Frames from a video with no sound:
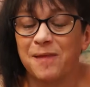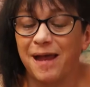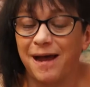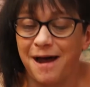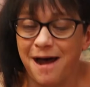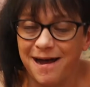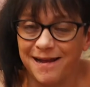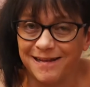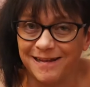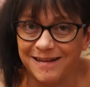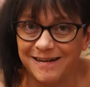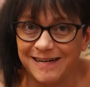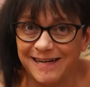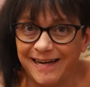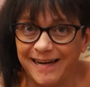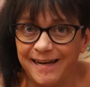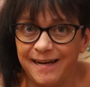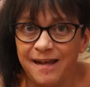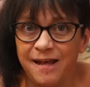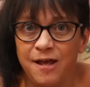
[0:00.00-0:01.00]

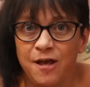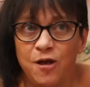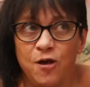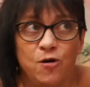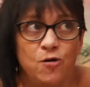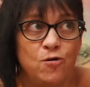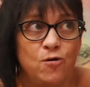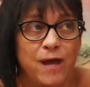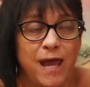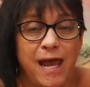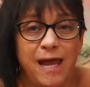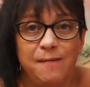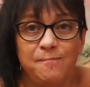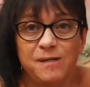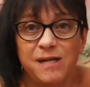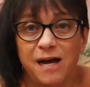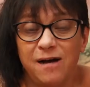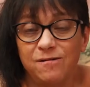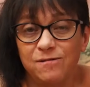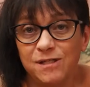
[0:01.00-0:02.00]
online who came
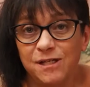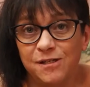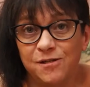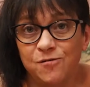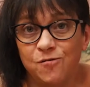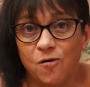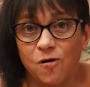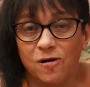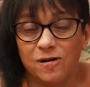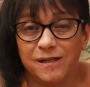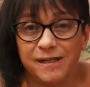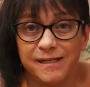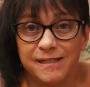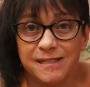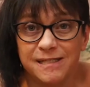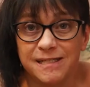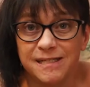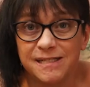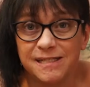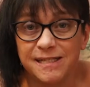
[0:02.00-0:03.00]
down to New
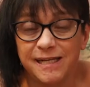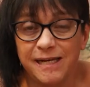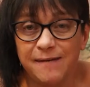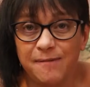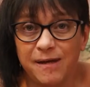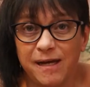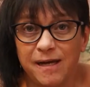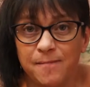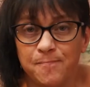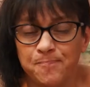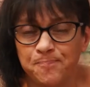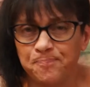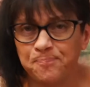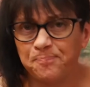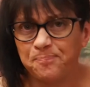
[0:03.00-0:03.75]
Orleans to see me.